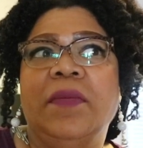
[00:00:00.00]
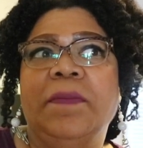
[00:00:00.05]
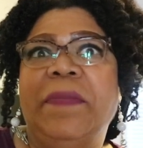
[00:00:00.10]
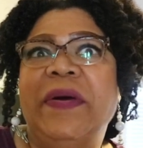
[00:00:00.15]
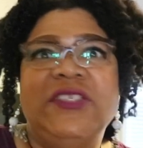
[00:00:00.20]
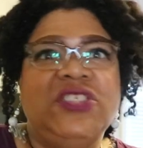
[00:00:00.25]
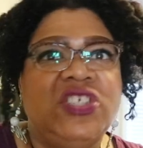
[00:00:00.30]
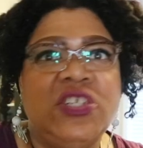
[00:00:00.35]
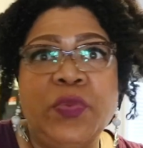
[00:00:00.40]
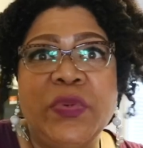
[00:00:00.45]

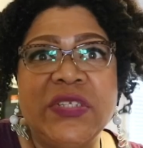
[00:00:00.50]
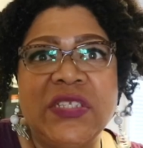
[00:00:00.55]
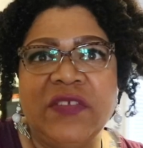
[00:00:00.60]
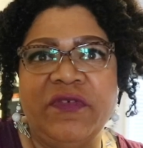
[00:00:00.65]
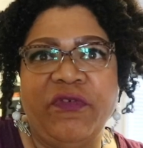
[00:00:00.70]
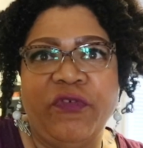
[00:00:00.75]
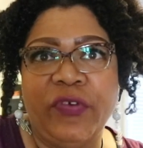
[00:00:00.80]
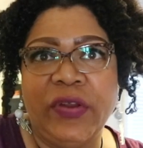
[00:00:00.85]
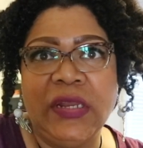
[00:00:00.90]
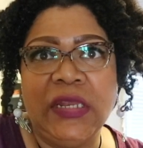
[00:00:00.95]
But she
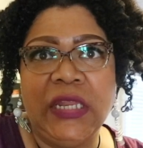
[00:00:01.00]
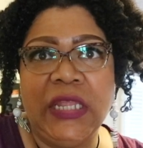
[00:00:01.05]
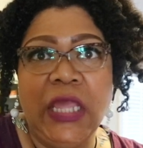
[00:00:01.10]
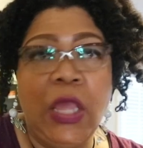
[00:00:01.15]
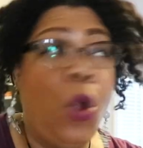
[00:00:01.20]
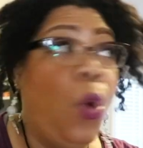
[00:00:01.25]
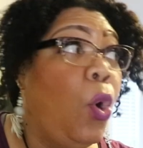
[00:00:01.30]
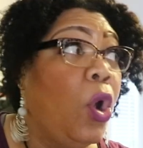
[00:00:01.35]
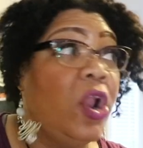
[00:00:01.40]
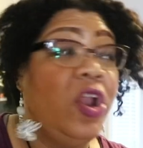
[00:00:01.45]
wasn't
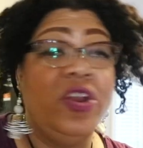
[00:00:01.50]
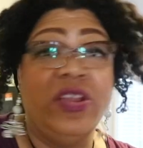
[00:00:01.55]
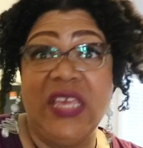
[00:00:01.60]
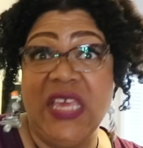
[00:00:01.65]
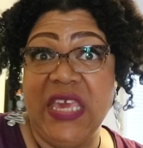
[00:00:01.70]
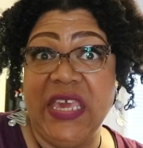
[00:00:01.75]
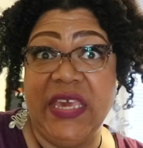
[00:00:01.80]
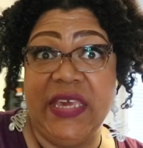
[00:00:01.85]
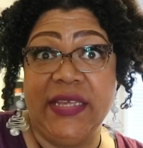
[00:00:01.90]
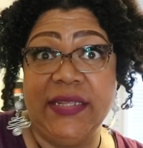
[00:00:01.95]
friendly, or her
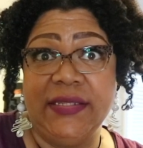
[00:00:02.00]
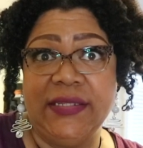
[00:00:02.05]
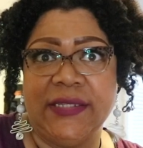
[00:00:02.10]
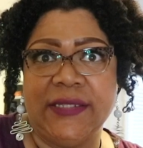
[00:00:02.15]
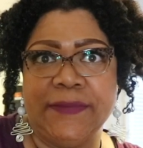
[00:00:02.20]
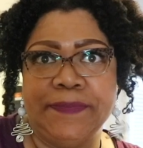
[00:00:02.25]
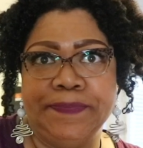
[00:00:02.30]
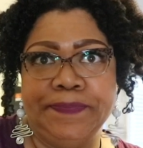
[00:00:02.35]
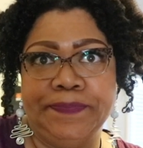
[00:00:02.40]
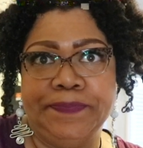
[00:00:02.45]

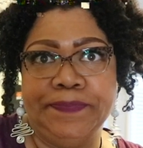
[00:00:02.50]
kids,